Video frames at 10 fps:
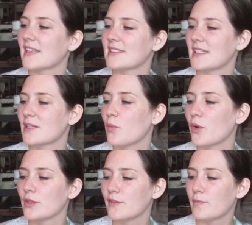that says A
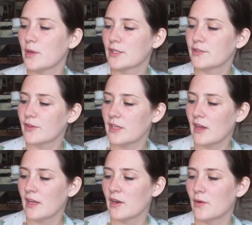World of Books for
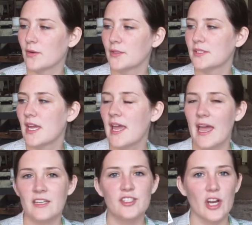Young and Old,
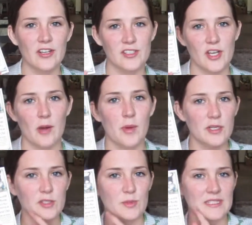and Dark Star
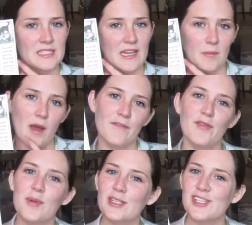Books was the name of
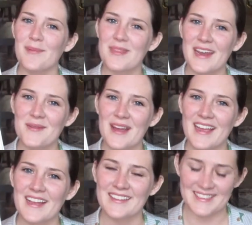the bookshop that I went
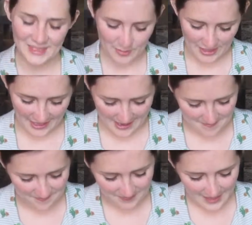and got this book at.
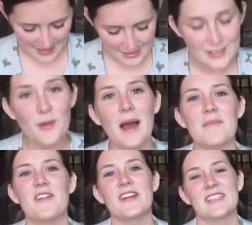So
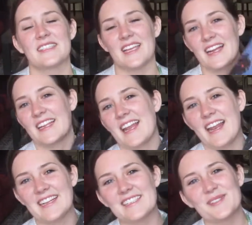I'm very excited,
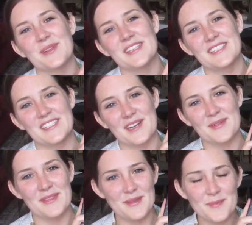and I just wanted to share
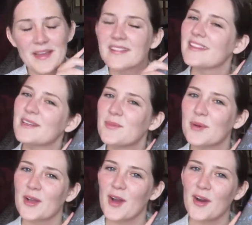with you my little
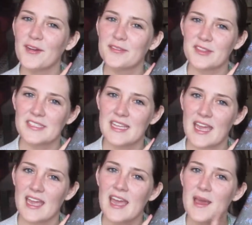book haul for the day,